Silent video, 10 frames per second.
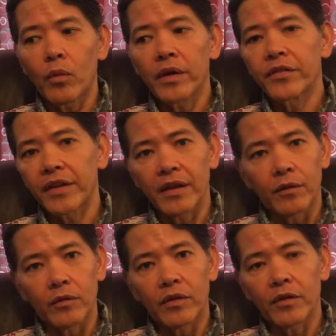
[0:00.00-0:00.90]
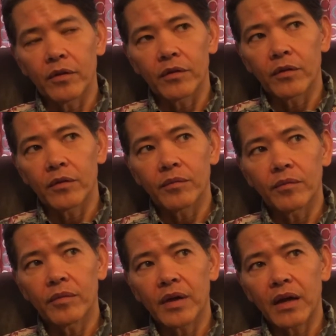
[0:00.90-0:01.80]
once again, the
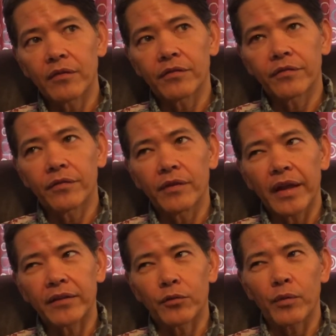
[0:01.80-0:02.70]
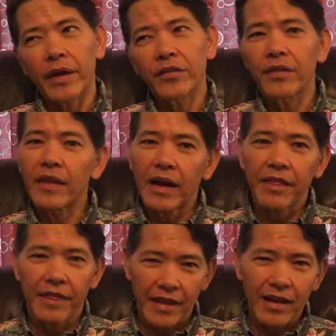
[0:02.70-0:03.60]
kind of like direction that I
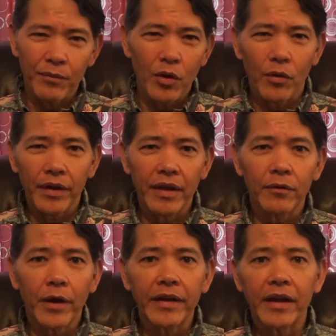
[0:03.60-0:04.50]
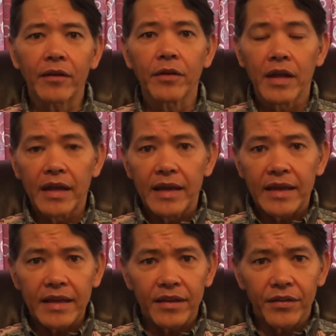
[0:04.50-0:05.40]
think I'm going in right now
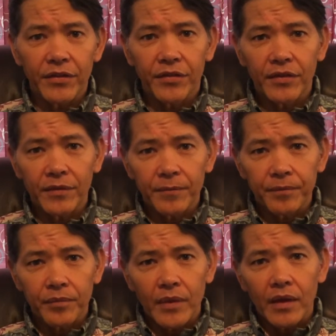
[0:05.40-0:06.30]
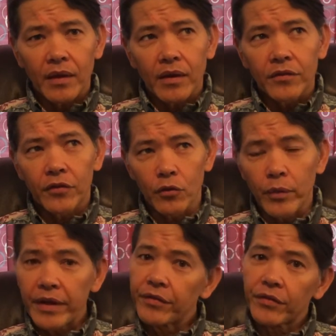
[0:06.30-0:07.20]
is 2
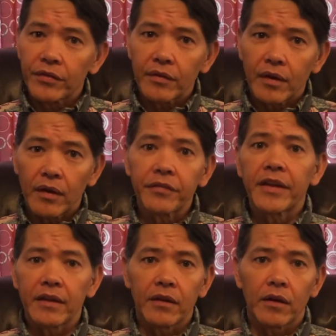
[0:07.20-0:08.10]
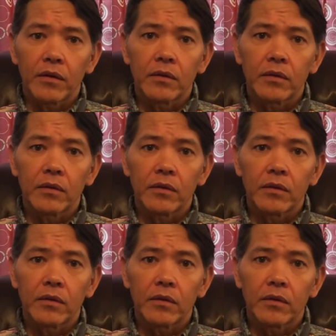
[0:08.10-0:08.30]
weeks of keto,